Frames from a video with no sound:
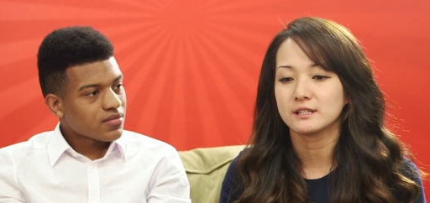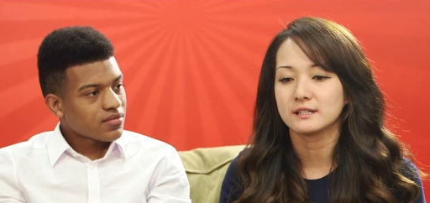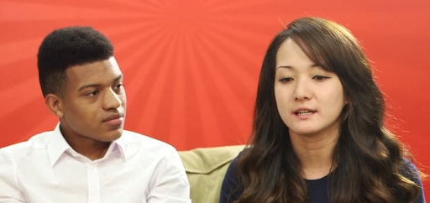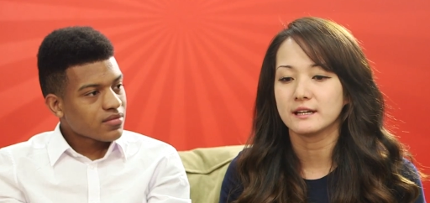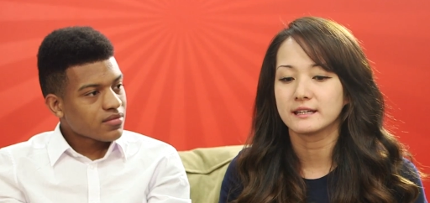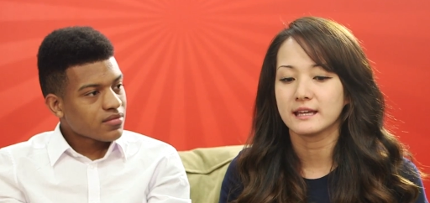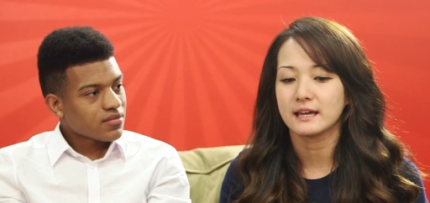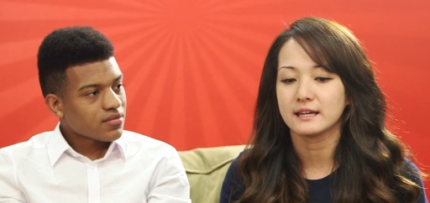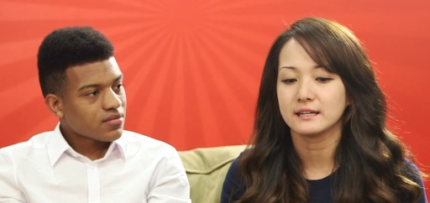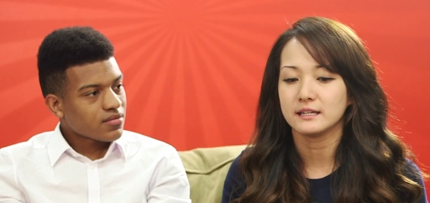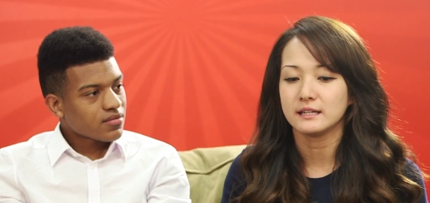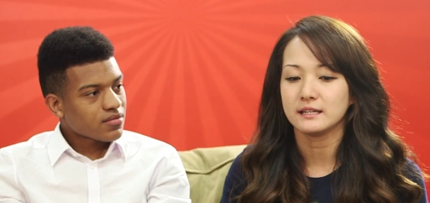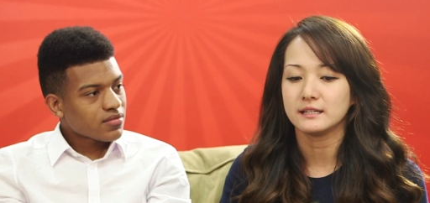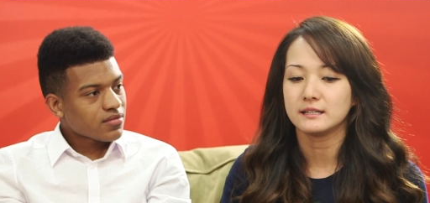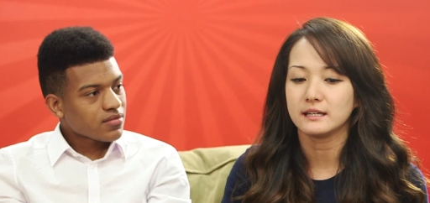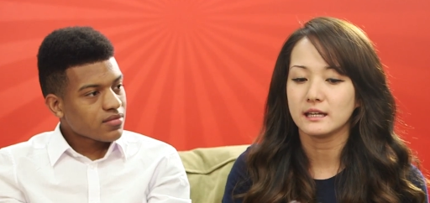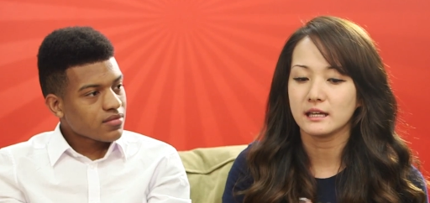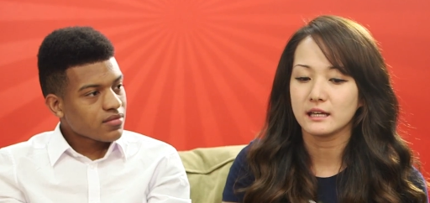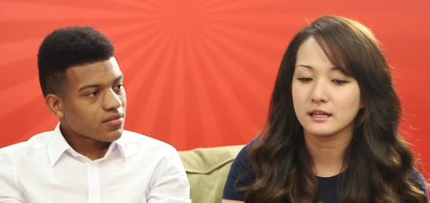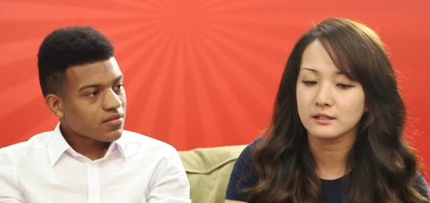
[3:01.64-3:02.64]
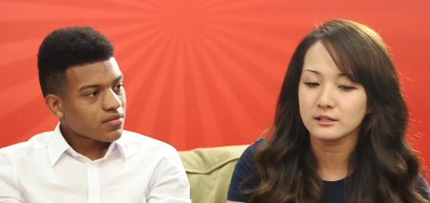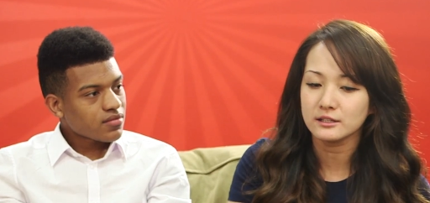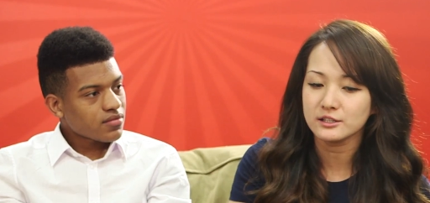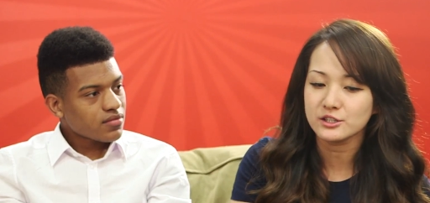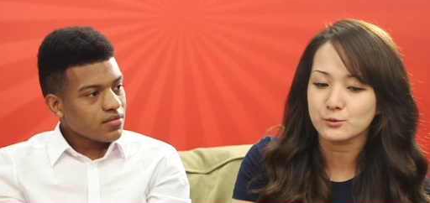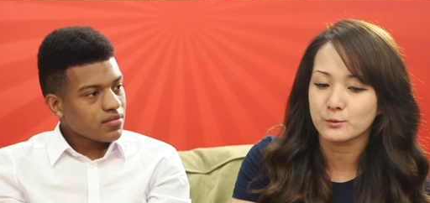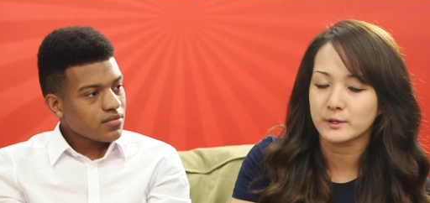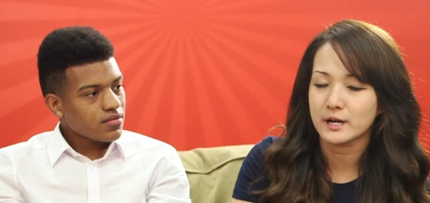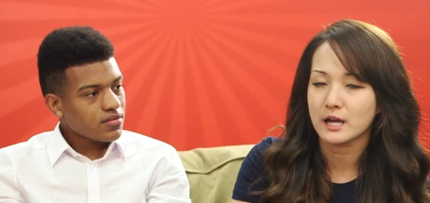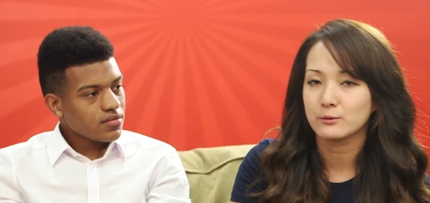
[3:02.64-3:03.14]
Speaker 1: it again in
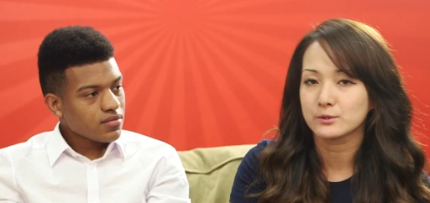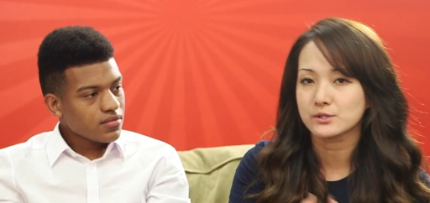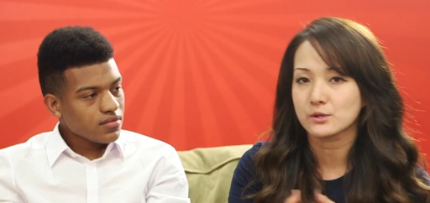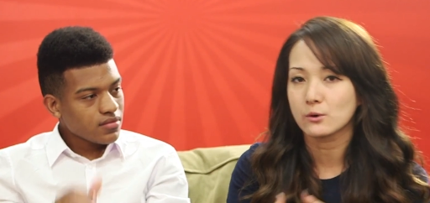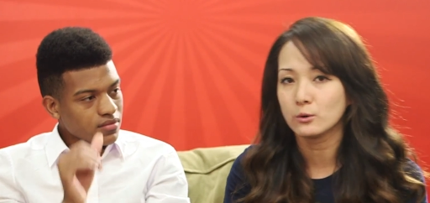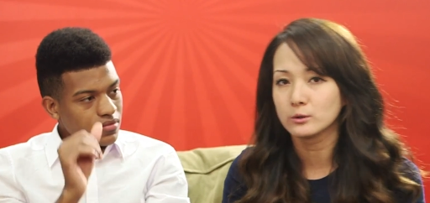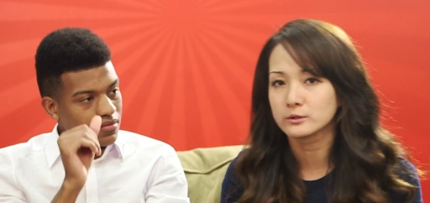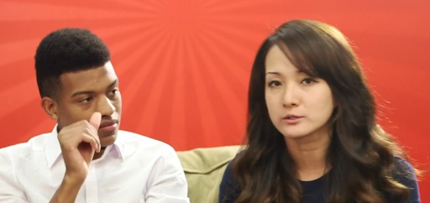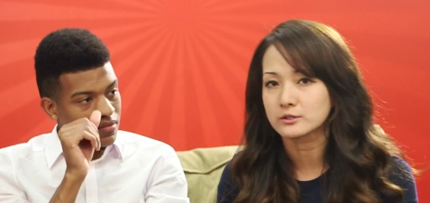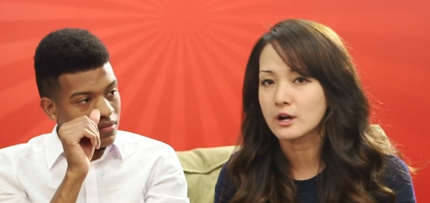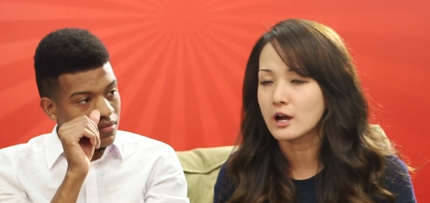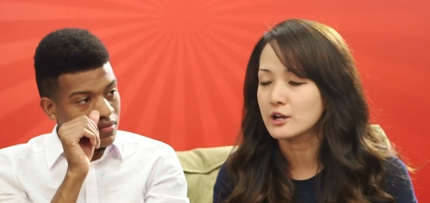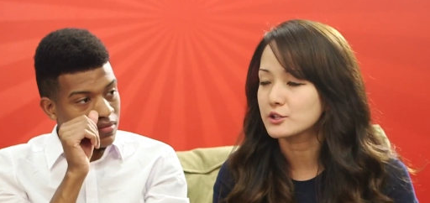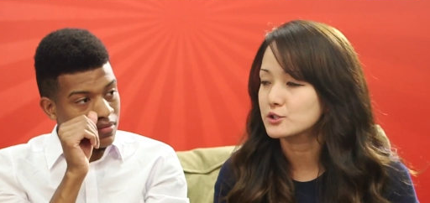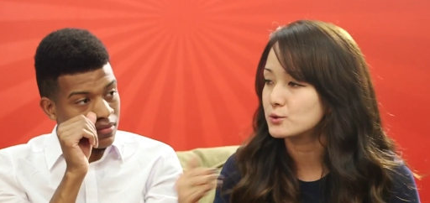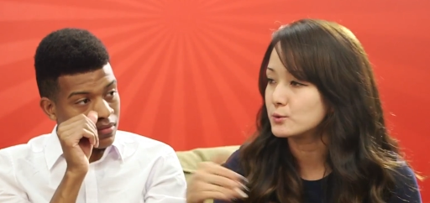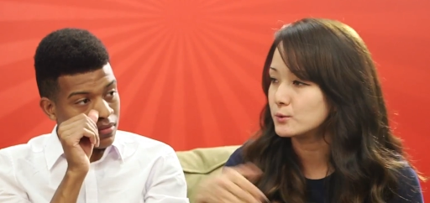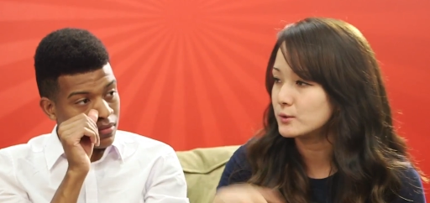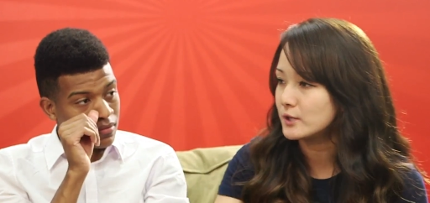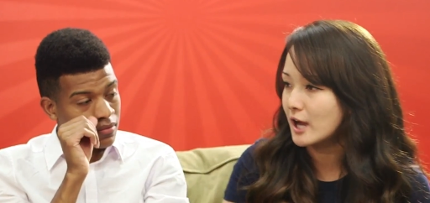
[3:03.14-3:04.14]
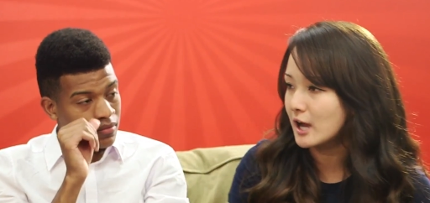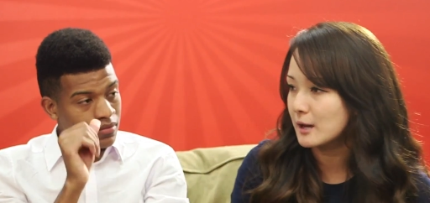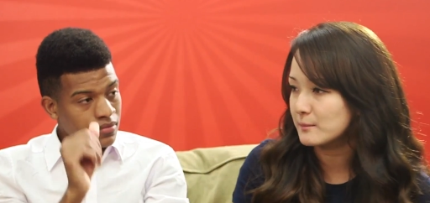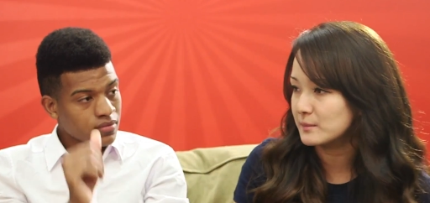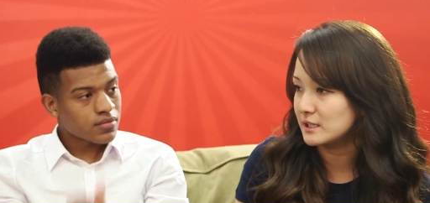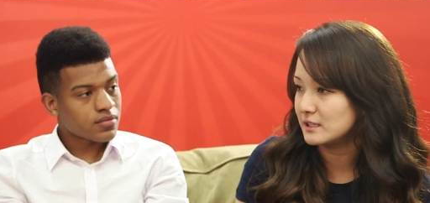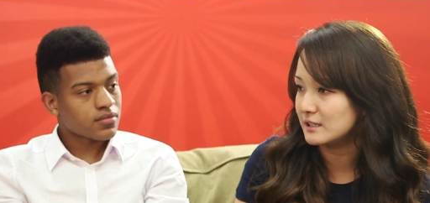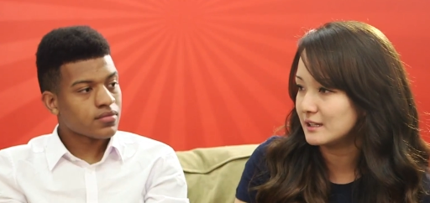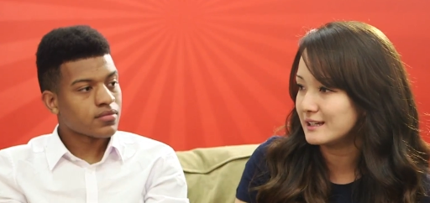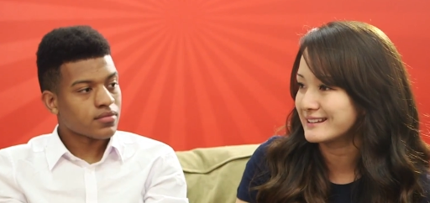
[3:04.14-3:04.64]
English when I was older on
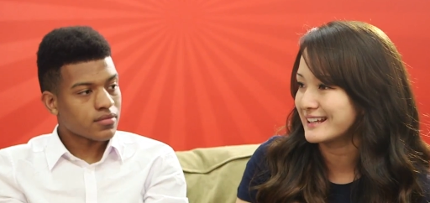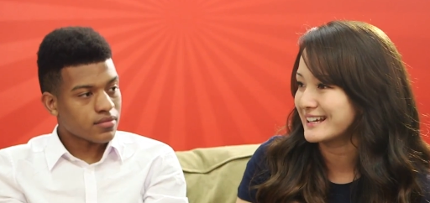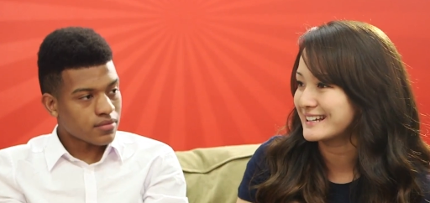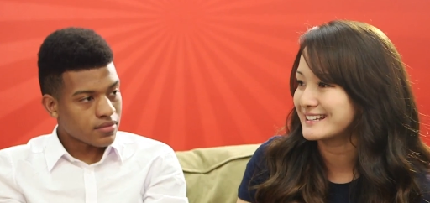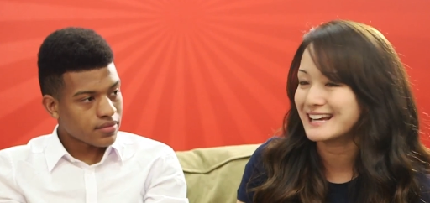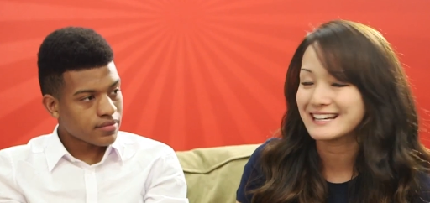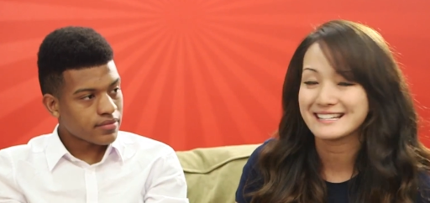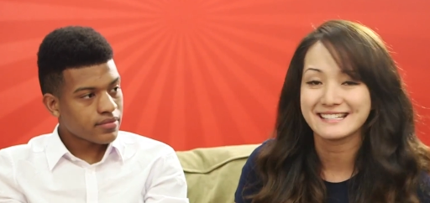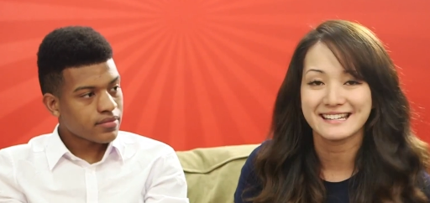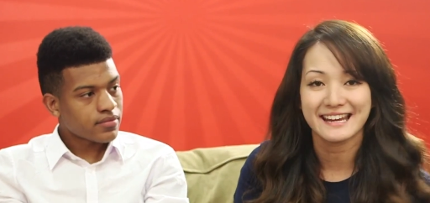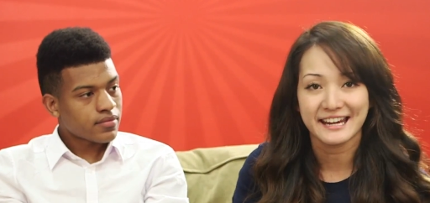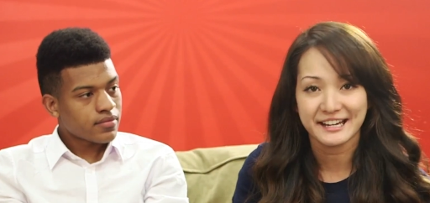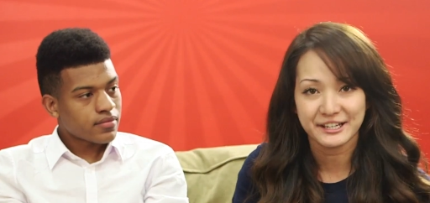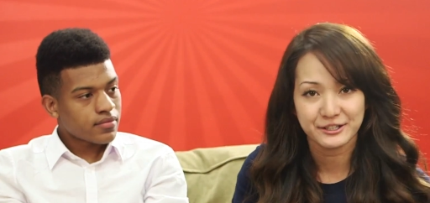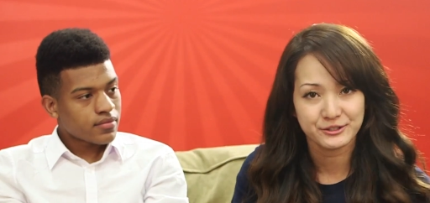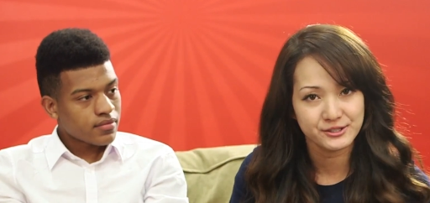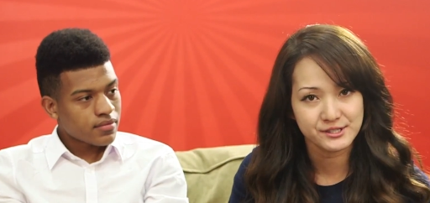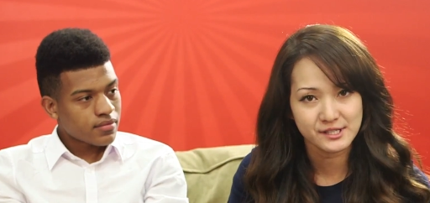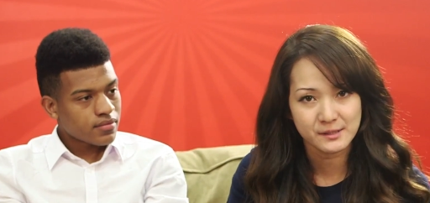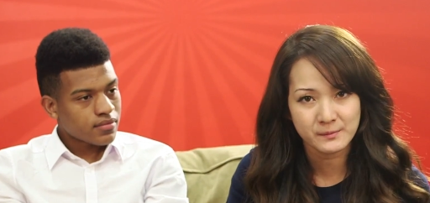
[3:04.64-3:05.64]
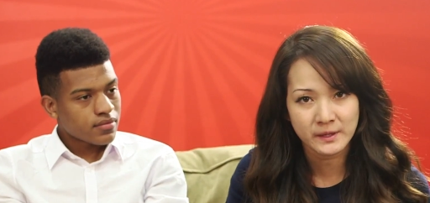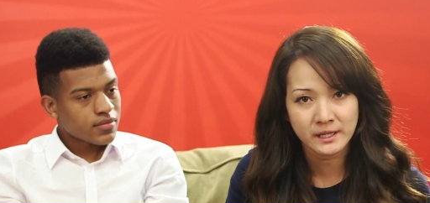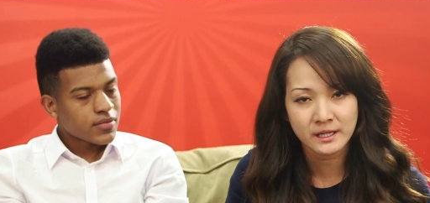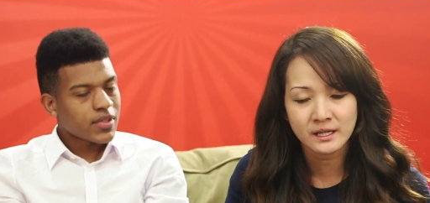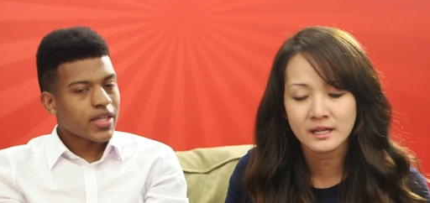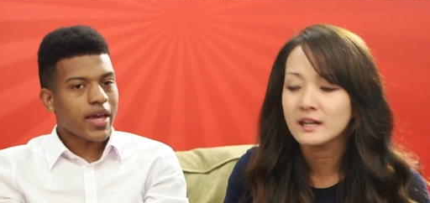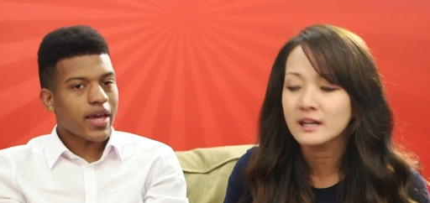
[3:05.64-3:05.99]
Toonami in mm -hmm. like mm-hmm. 98 or something.